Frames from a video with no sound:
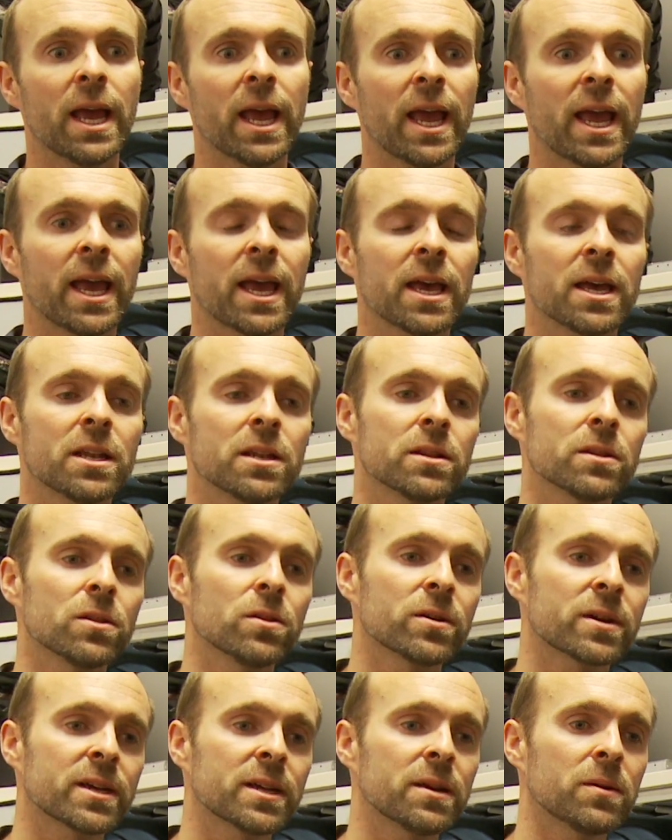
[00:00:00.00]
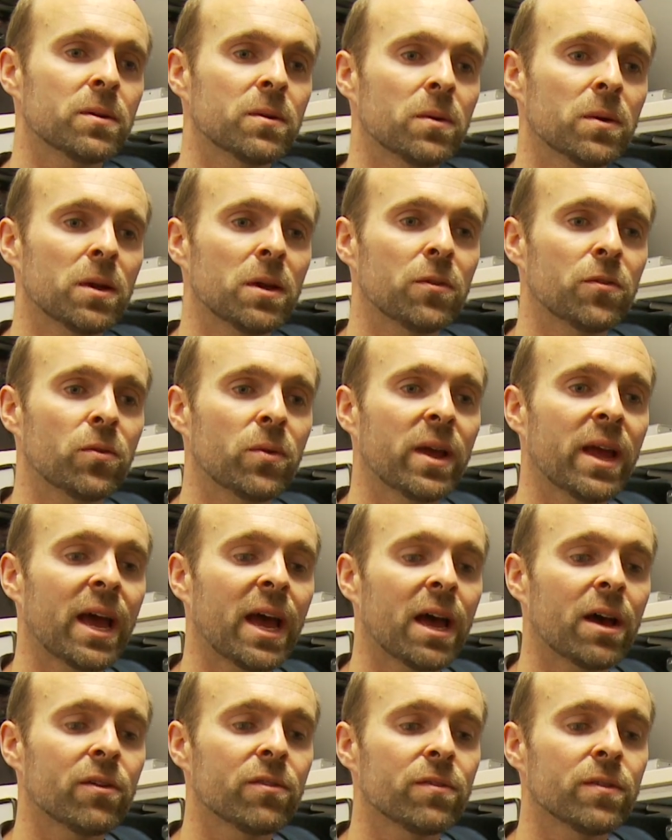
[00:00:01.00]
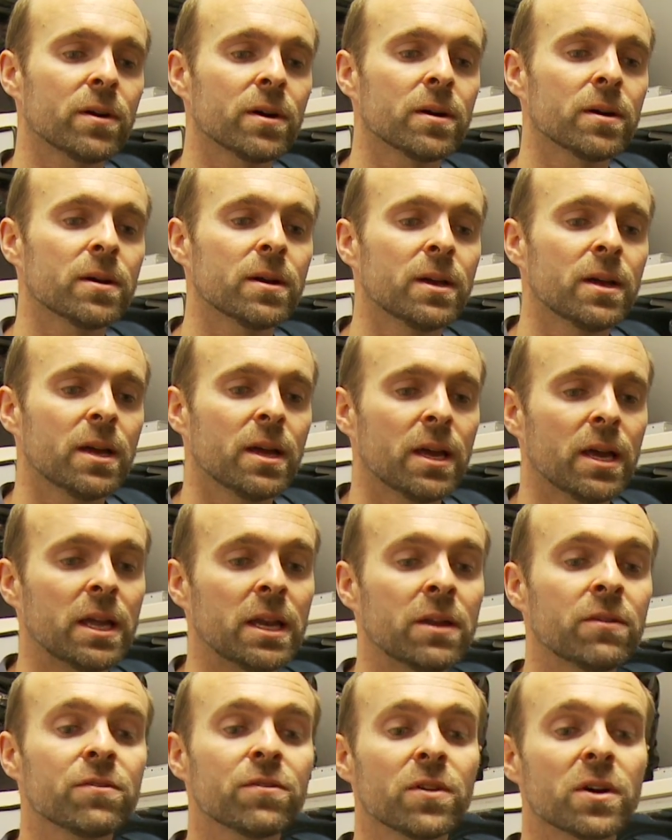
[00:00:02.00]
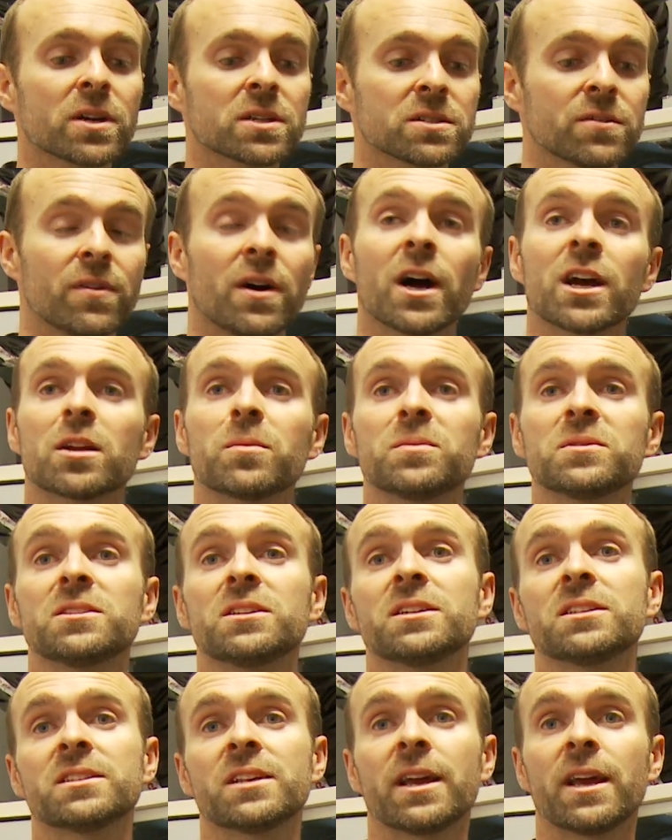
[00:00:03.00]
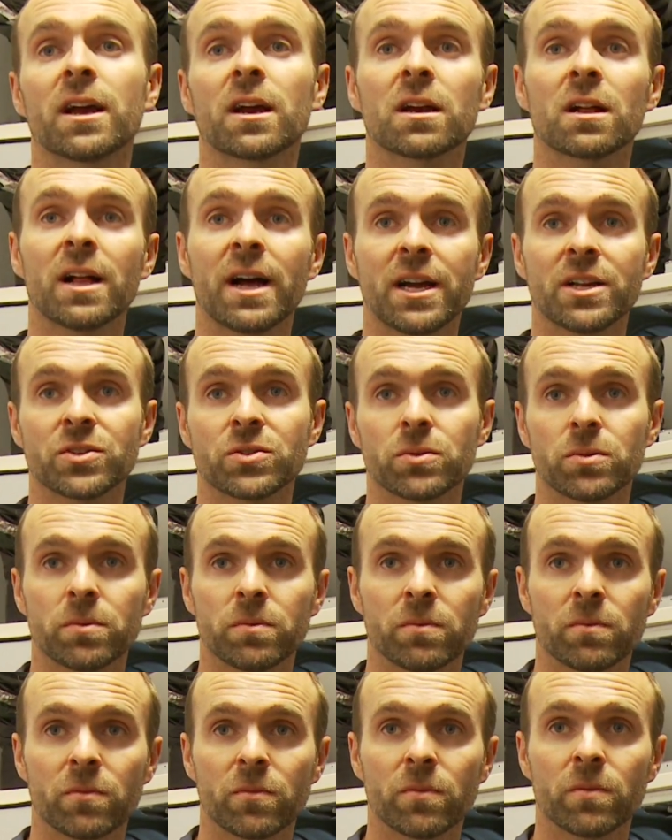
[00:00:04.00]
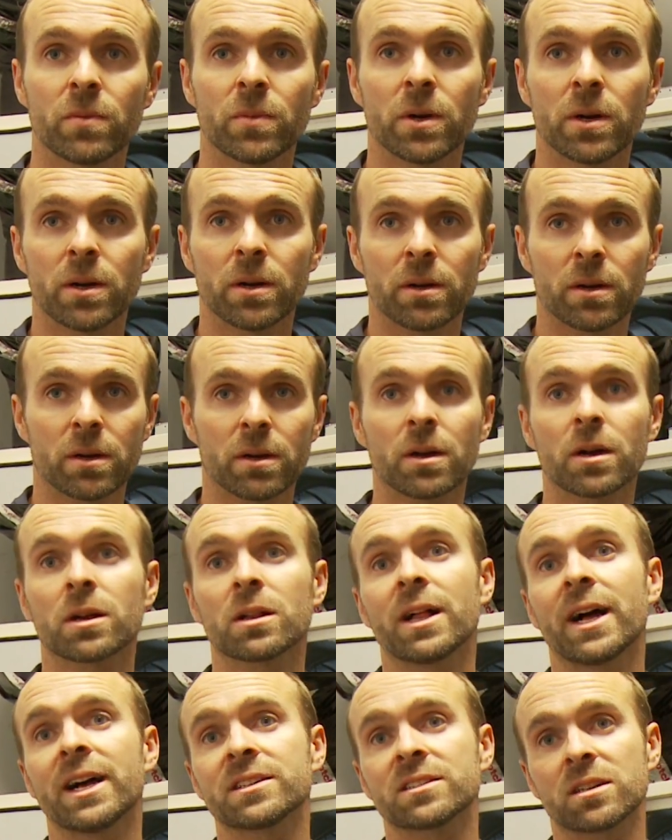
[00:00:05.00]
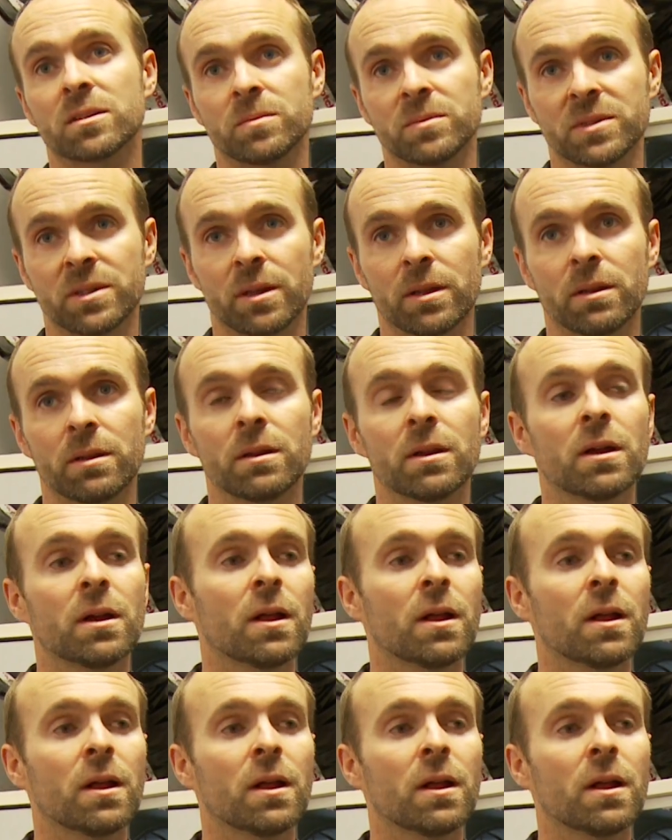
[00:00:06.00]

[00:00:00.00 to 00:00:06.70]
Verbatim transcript: and look at if we have uh, an influx of occupancy, say a classroom, uh, a class comes in,